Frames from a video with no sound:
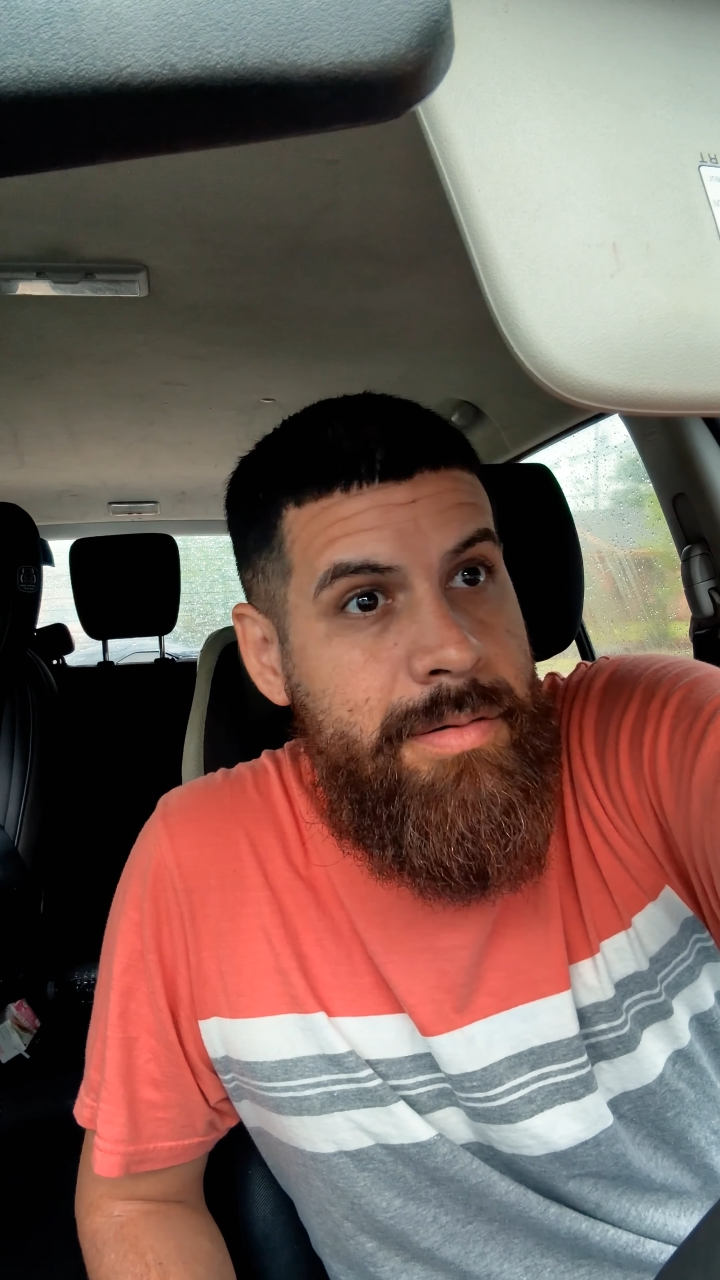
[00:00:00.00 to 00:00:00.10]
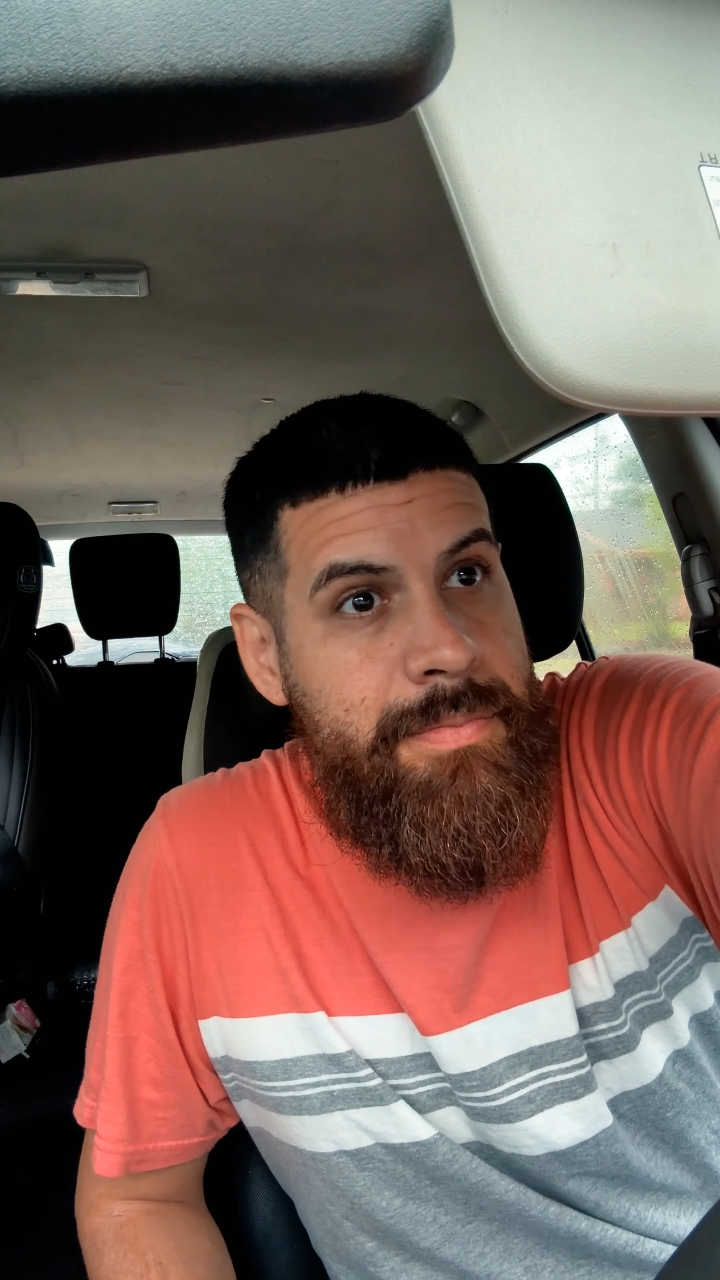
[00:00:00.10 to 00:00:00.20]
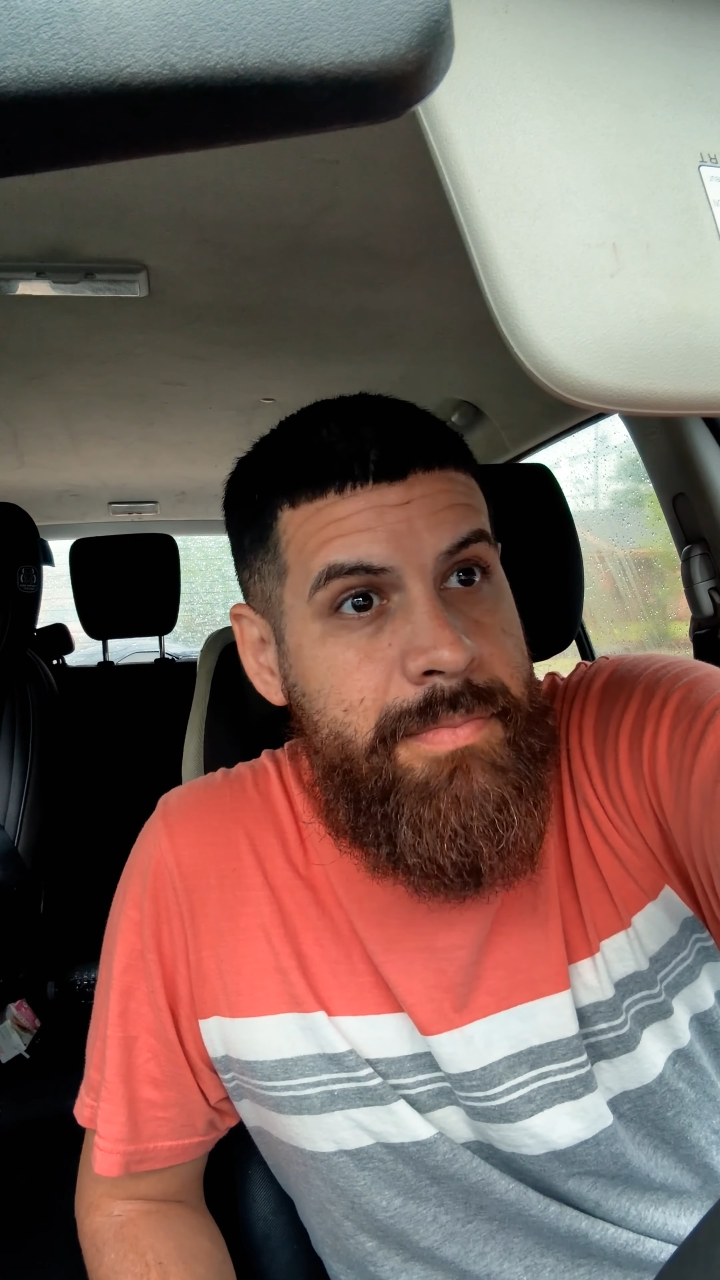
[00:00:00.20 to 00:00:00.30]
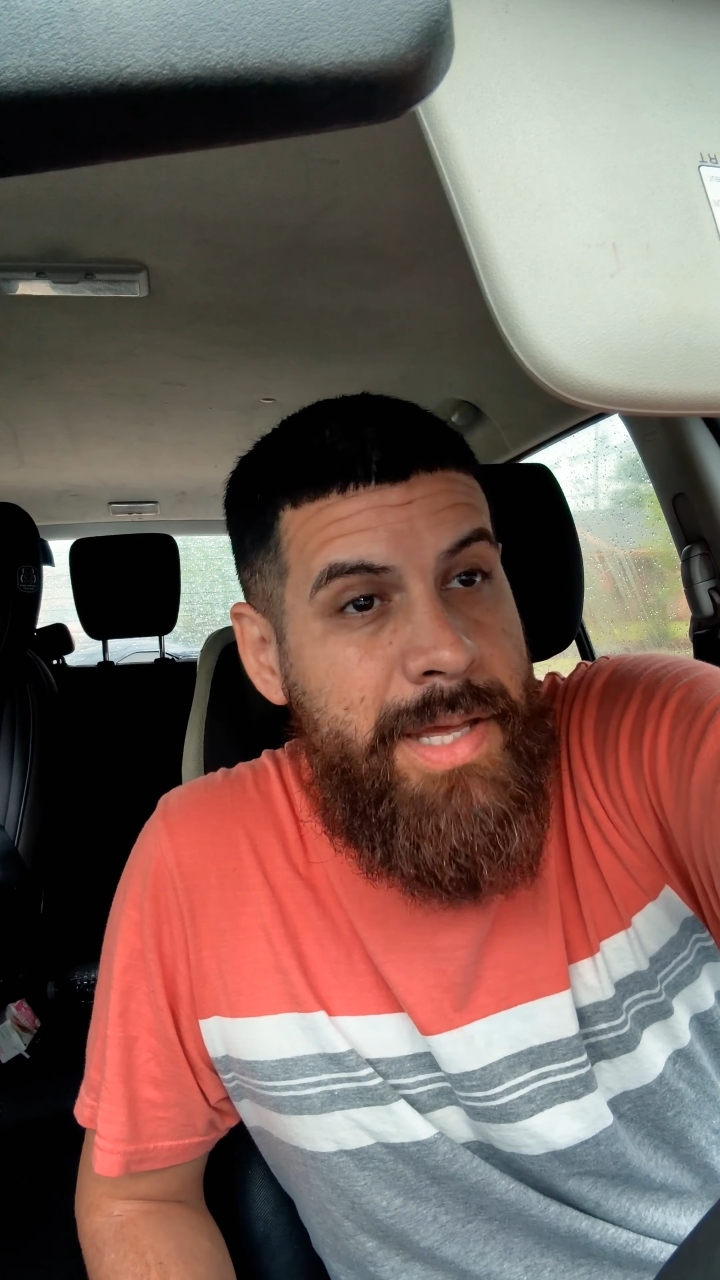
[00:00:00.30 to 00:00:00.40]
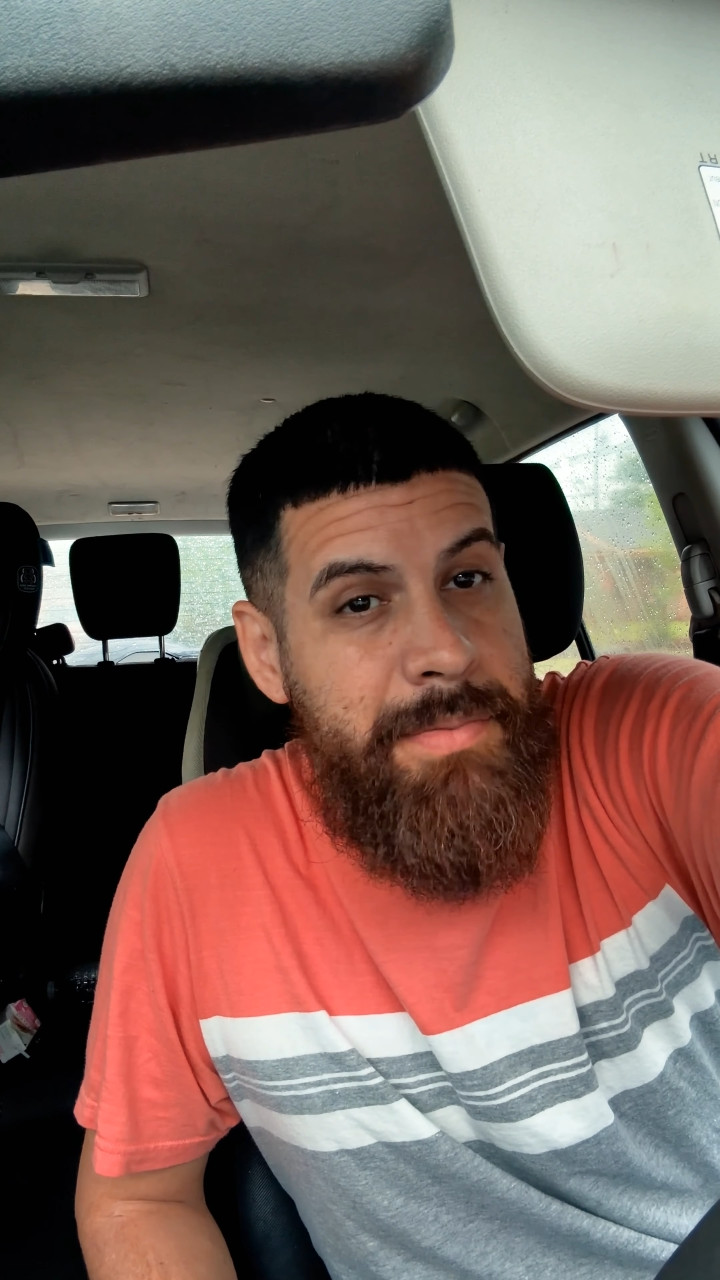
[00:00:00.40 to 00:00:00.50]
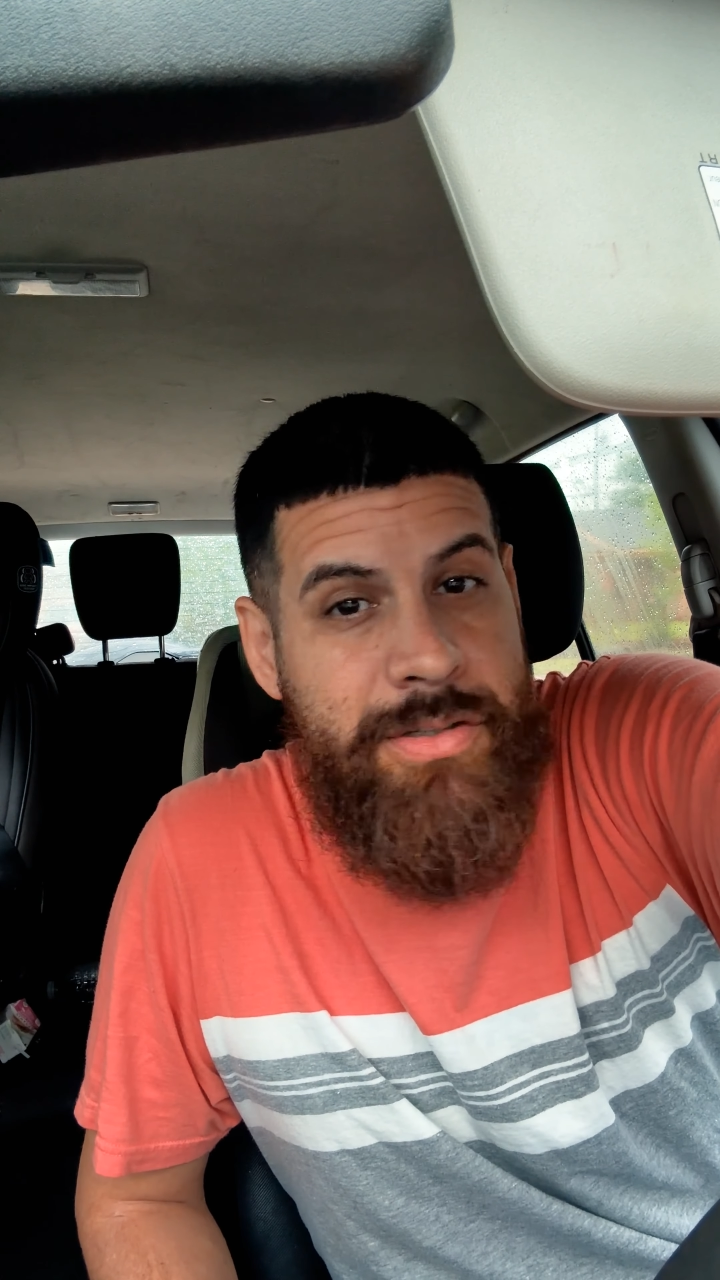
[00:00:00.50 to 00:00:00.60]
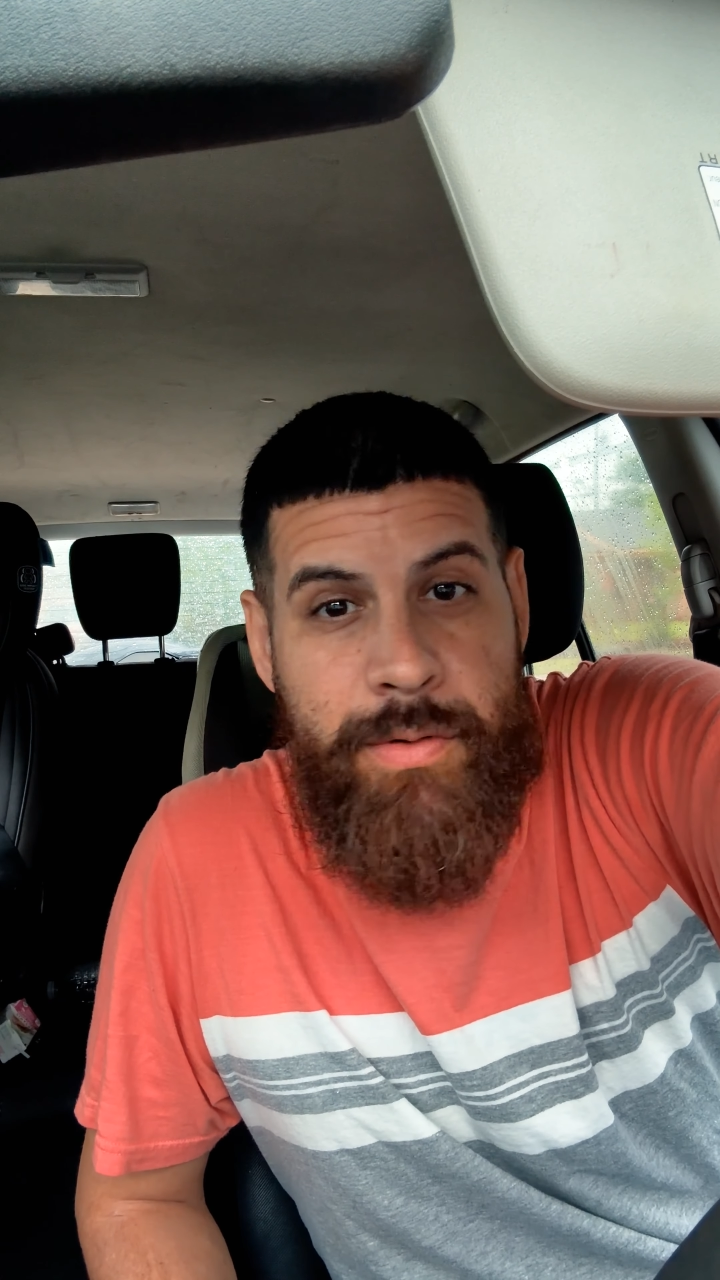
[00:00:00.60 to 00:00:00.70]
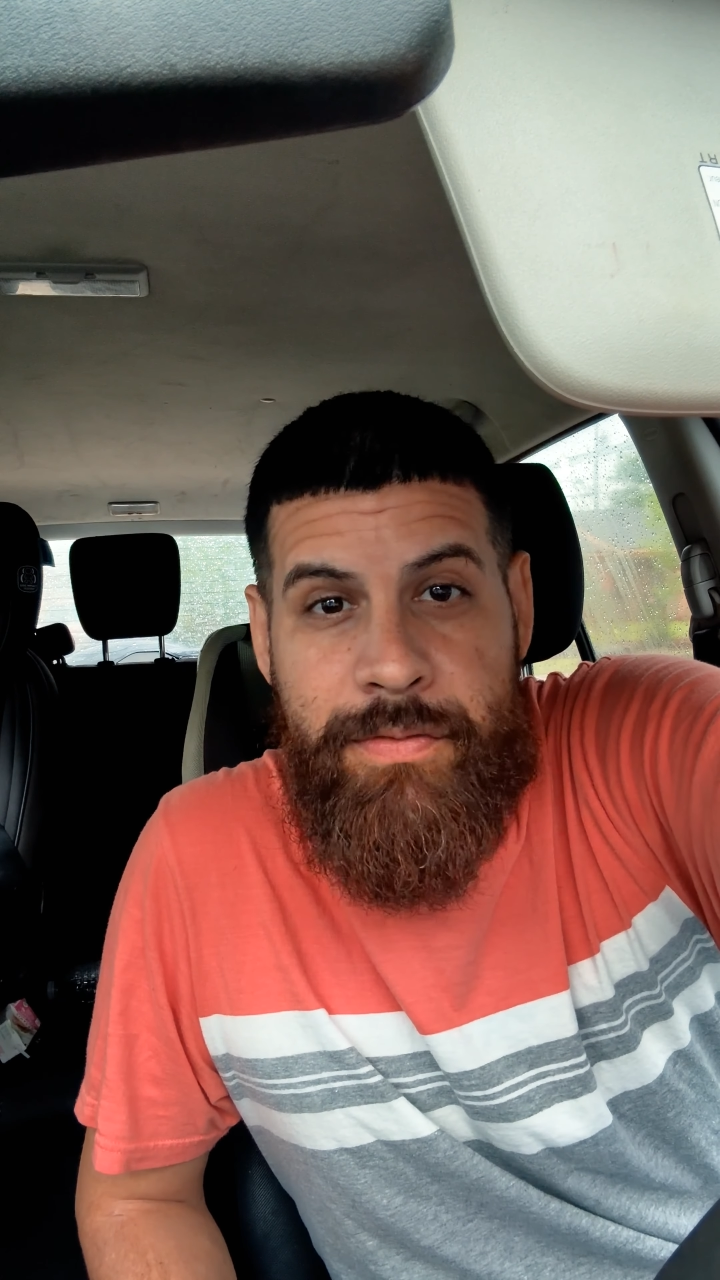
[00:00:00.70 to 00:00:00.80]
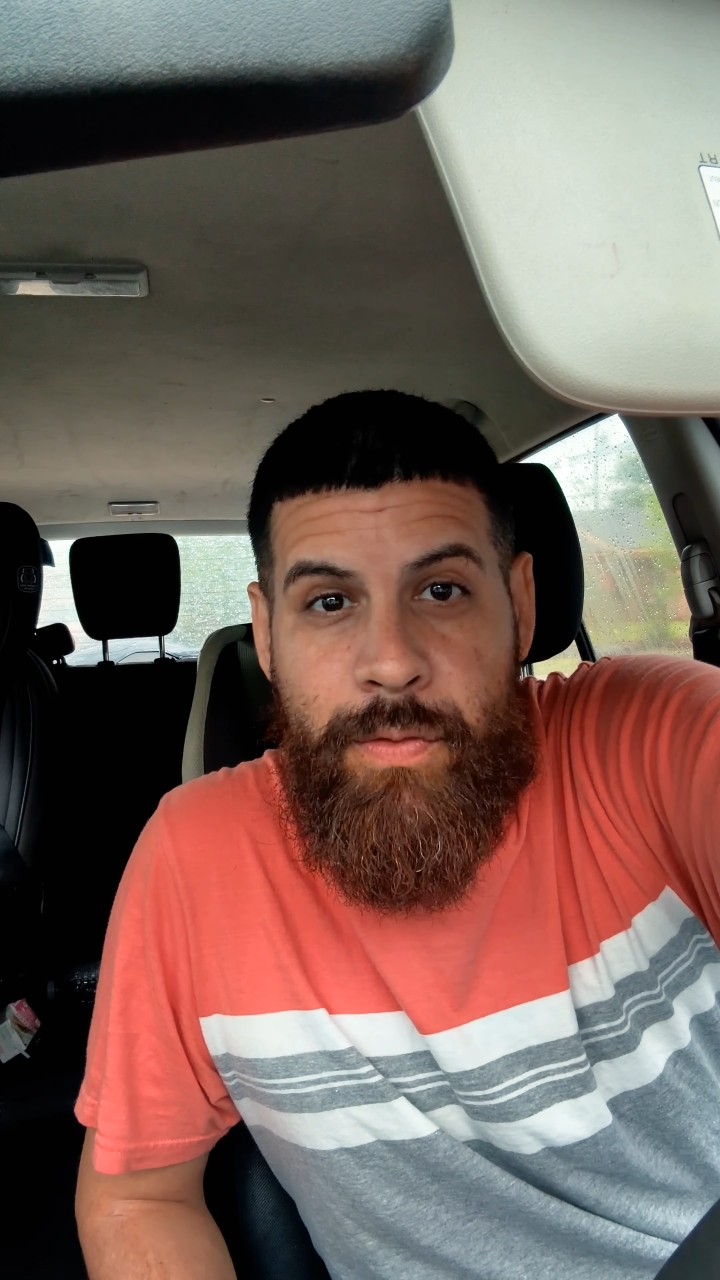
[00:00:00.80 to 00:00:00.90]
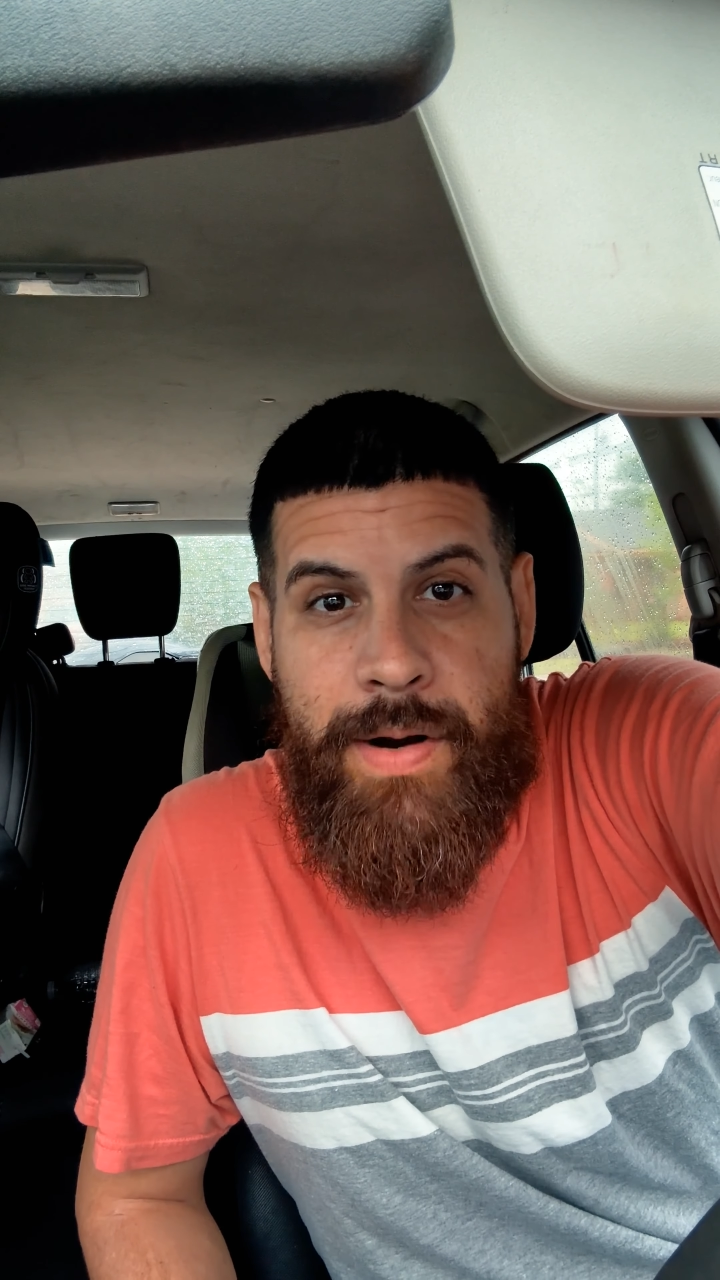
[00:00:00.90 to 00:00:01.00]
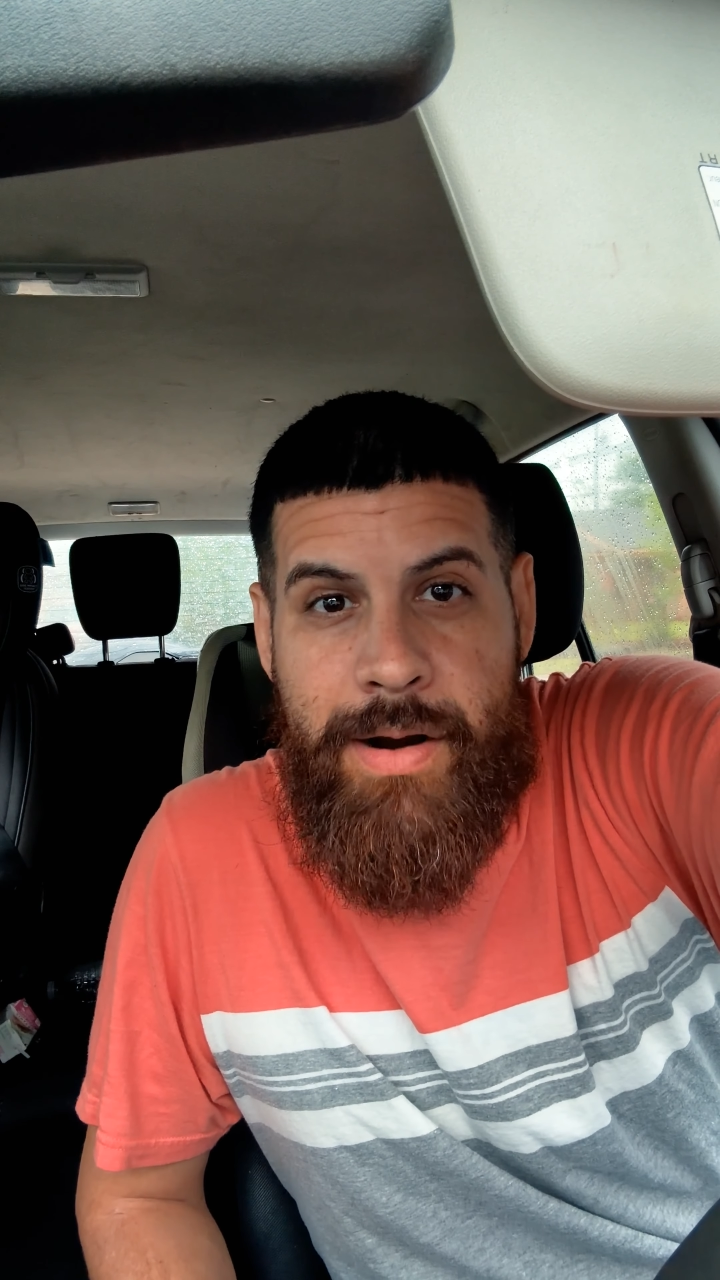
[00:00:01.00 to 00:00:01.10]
Maybe 24